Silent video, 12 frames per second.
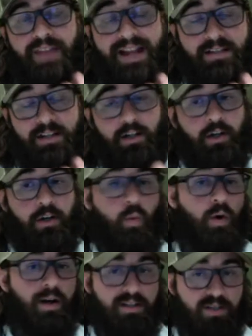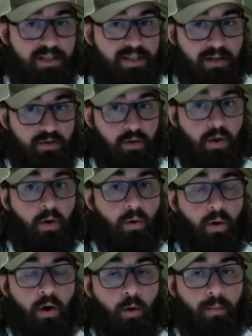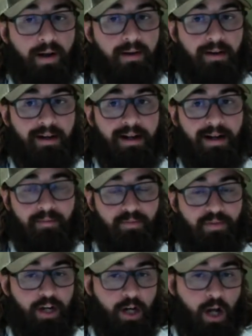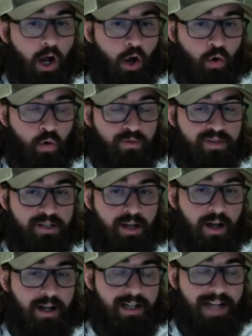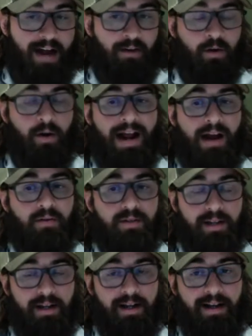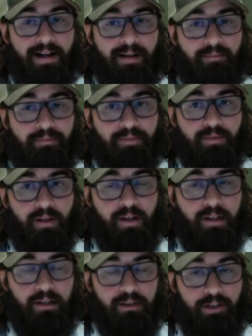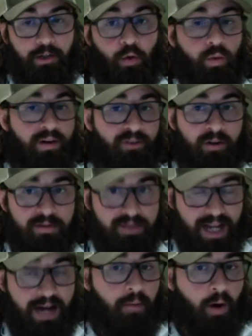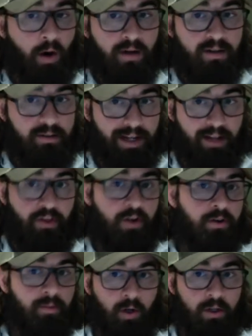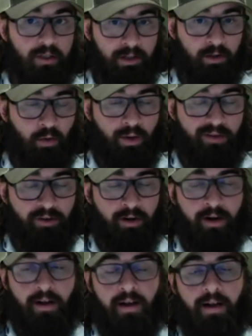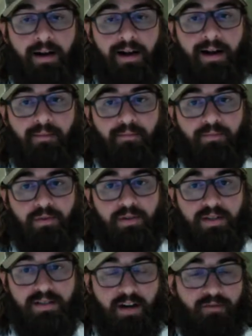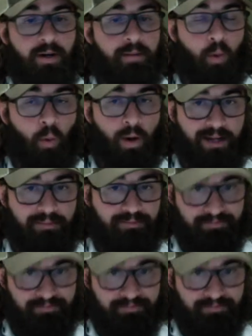that's a good one in just central Oklahoma. Um, the coves down around um, Little River State Park, Lake Thunderbird, Little River, um, Discovery Point.